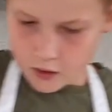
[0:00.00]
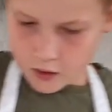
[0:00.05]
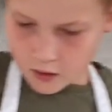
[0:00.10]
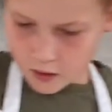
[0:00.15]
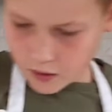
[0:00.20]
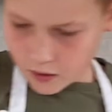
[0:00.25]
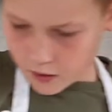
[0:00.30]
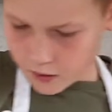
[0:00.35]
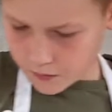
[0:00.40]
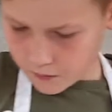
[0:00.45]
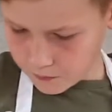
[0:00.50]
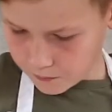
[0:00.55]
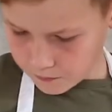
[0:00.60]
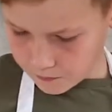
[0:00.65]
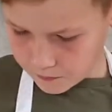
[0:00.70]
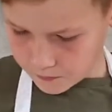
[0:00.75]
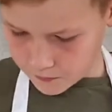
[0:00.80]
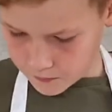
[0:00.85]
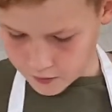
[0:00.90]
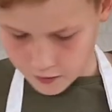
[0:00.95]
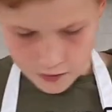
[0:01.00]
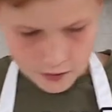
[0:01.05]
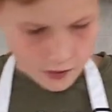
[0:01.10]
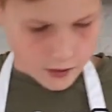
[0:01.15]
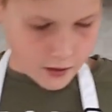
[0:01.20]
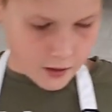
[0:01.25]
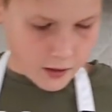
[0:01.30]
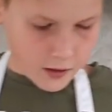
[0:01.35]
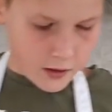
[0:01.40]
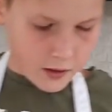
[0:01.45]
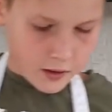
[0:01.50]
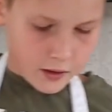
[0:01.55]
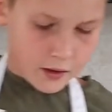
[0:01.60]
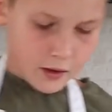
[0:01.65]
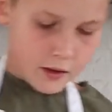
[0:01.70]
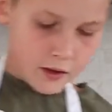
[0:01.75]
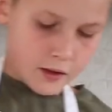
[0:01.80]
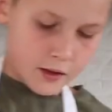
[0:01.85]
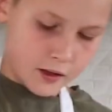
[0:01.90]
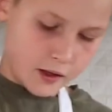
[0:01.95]

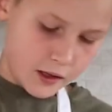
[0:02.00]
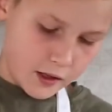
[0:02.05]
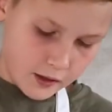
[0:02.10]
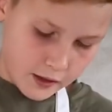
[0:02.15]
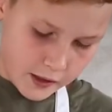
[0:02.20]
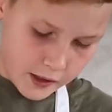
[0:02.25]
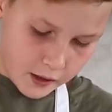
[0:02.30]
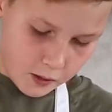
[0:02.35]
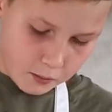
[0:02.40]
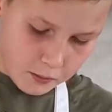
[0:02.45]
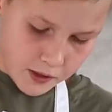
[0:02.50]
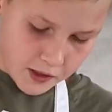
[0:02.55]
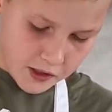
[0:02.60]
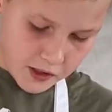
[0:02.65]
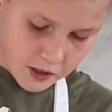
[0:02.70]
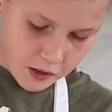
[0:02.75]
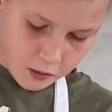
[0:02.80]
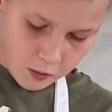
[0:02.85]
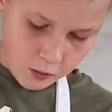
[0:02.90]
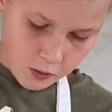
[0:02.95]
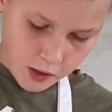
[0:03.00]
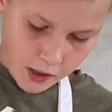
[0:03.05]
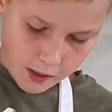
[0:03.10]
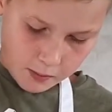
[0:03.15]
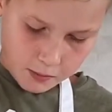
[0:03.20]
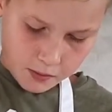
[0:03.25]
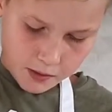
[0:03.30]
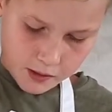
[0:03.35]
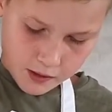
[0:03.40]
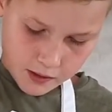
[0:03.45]
and now mix it all up.